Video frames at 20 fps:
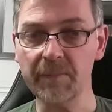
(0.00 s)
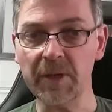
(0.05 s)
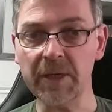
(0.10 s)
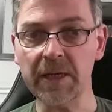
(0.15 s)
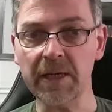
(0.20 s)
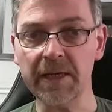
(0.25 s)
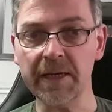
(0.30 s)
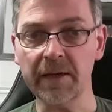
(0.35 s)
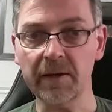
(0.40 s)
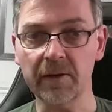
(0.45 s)
my
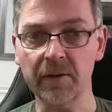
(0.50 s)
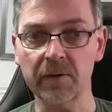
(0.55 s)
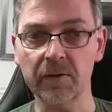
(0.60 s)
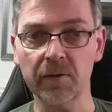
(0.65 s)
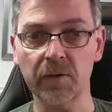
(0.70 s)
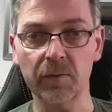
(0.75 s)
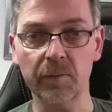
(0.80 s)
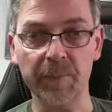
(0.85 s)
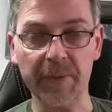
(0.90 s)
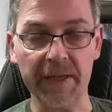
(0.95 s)
late
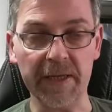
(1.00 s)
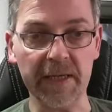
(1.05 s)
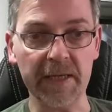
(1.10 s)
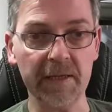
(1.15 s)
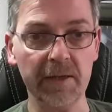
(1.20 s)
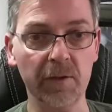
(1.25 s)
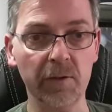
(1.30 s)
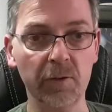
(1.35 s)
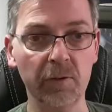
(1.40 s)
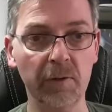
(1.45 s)
Uncle
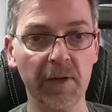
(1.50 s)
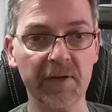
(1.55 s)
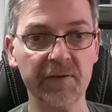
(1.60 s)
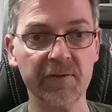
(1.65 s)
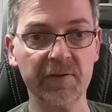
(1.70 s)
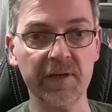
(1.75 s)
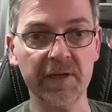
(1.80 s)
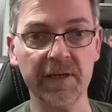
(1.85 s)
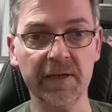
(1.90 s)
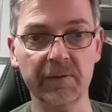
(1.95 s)
Pete, who
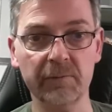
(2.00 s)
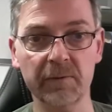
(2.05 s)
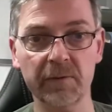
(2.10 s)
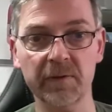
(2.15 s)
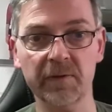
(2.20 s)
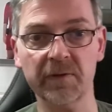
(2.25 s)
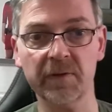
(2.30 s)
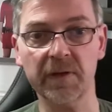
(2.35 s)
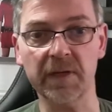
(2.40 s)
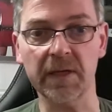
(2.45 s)
actually
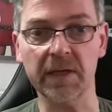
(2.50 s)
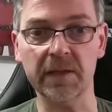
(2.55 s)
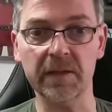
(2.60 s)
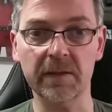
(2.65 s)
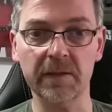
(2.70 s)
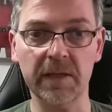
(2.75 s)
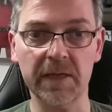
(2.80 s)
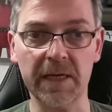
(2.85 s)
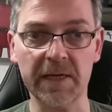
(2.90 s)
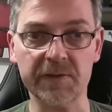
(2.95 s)
was
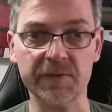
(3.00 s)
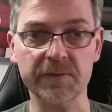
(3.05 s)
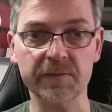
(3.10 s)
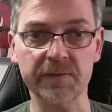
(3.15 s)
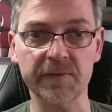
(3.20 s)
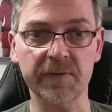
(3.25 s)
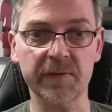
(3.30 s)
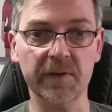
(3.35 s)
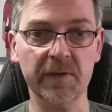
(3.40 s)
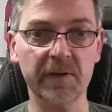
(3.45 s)
in the National
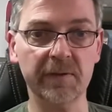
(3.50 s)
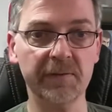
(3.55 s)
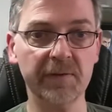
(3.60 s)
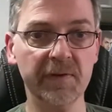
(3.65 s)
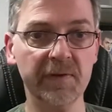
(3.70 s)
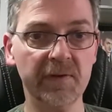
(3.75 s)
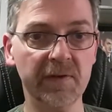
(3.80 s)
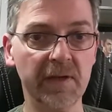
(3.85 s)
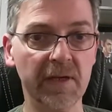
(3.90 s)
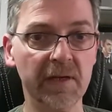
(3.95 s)

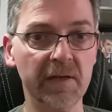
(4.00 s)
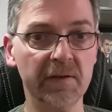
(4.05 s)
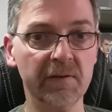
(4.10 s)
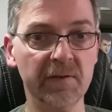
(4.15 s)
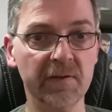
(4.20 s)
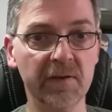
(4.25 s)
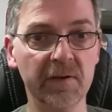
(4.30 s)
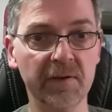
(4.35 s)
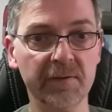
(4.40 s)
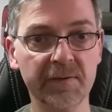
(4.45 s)
Service and
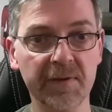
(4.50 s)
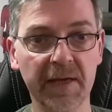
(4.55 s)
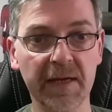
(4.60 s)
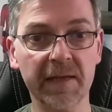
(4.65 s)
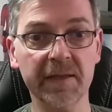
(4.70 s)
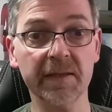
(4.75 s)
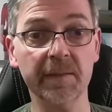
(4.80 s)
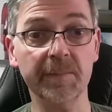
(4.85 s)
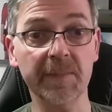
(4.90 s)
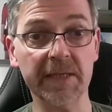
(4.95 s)
served
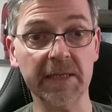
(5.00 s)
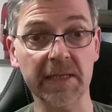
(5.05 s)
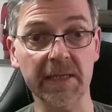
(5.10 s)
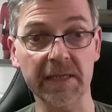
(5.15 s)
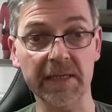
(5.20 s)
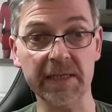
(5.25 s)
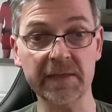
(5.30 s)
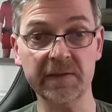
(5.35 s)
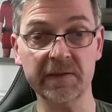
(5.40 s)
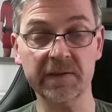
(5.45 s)
out in the Middle
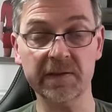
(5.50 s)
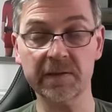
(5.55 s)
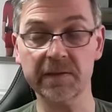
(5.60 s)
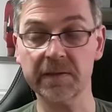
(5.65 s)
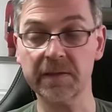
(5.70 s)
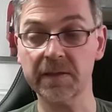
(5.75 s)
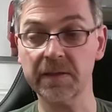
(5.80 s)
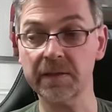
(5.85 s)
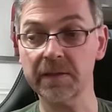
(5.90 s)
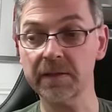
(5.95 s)
East.
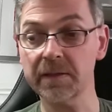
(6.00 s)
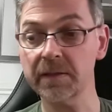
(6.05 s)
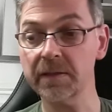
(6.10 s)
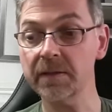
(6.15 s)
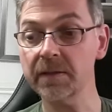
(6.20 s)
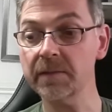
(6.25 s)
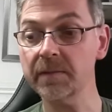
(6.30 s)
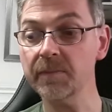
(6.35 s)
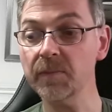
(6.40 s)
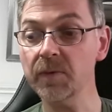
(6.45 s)

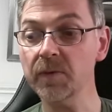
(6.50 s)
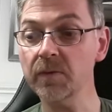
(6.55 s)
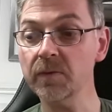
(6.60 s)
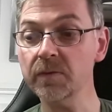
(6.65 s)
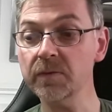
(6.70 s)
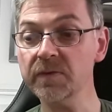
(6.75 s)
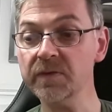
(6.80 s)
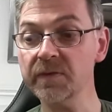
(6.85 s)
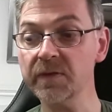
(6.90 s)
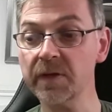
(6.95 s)

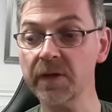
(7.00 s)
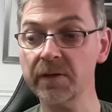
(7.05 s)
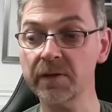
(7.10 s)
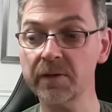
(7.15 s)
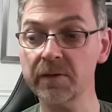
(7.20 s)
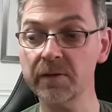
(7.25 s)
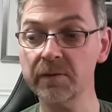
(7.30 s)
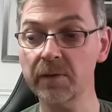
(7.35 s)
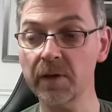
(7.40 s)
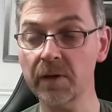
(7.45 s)

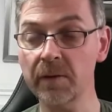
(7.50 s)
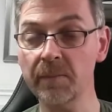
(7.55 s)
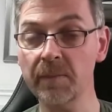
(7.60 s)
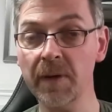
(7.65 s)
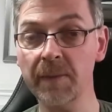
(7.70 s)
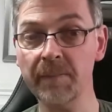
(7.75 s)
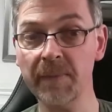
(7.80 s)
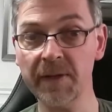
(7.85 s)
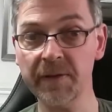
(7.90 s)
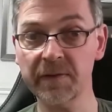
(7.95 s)
Also on
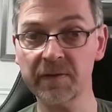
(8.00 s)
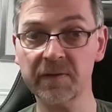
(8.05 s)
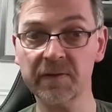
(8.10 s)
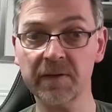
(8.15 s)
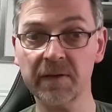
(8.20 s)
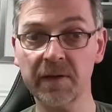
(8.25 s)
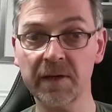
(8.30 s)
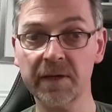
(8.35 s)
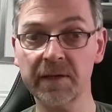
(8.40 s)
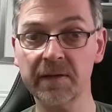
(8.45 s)
my mother's
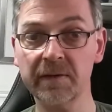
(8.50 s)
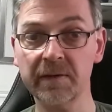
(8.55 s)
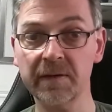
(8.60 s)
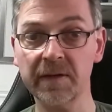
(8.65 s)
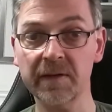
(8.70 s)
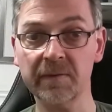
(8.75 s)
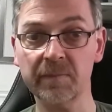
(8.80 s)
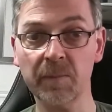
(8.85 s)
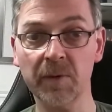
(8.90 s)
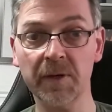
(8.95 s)
side,
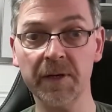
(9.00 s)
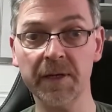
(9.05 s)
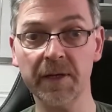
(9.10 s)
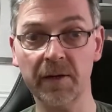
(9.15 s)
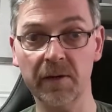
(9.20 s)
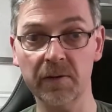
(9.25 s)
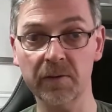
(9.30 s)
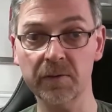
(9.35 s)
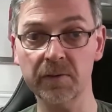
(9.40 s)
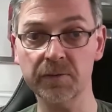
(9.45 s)
there's my
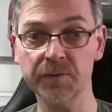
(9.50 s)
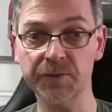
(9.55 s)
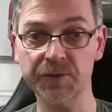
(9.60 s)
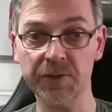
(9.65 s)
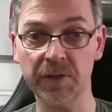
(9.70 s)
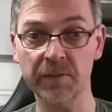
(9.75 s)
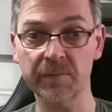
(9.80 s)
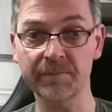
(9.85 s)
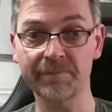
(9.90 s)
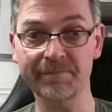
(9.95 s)
Uncle
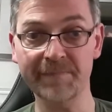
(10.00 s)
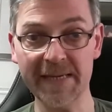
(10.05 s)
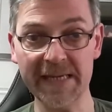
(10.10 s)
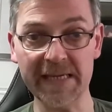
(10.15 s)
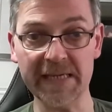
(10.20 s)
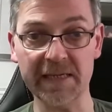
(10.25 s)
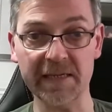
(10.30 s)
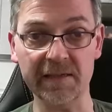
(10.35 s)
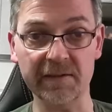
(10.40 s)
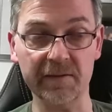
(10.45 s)
John
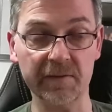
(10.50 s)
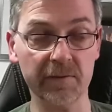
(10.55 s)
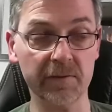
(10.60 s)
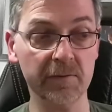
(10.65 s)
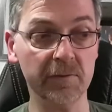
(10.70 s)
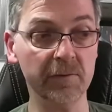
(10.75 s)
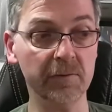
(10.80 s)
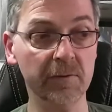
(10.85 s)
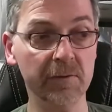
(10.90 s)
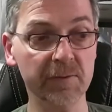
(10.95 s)
Mead,
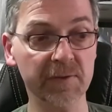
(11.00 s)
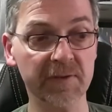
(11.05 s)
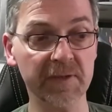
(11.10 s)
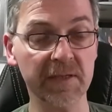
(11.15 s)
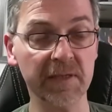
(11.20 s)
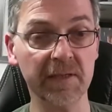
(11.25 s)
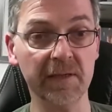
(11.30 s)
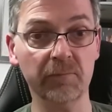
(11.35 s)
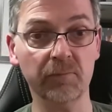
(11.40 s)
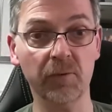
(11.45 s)
who was
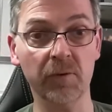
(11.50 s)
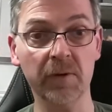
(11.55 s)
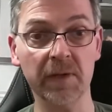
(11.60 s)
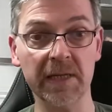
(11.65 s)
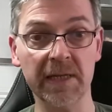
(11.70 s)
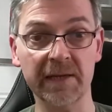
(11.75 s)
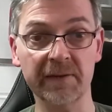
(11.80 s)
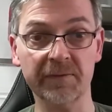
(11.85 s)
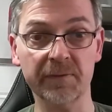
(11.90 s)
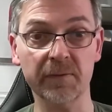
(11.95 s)
in the Royal
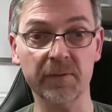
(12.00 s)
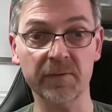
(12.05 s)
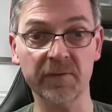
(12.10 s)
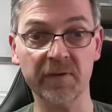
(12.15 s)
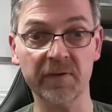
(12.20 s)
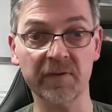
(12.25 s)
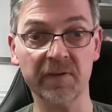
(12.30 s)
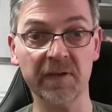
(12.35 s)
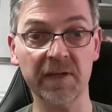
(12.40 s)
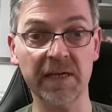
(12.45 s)
Air Force
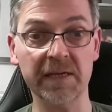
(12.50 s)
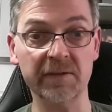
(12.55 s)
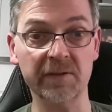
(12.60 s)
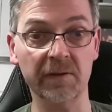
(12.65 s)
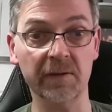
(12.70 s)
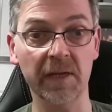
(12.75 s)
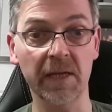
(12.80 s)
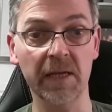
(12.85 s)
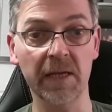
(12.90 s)
as an